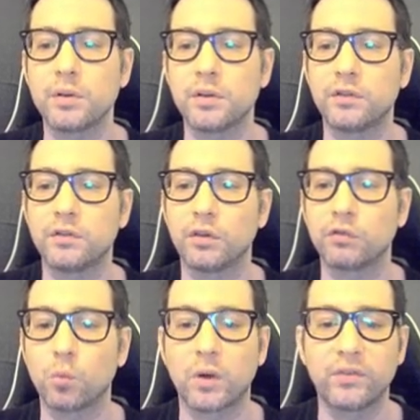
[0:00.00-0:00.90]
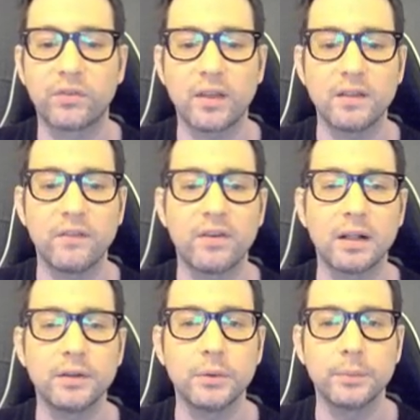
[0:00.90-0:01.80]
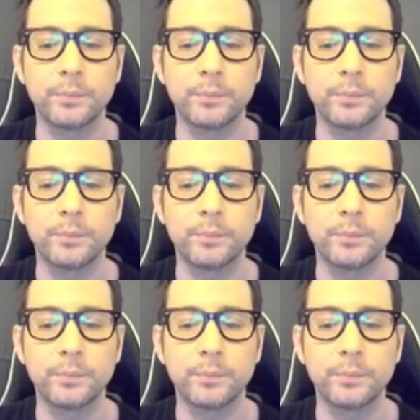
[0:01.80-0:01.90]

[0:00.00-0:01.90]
it's just 1 cent the value.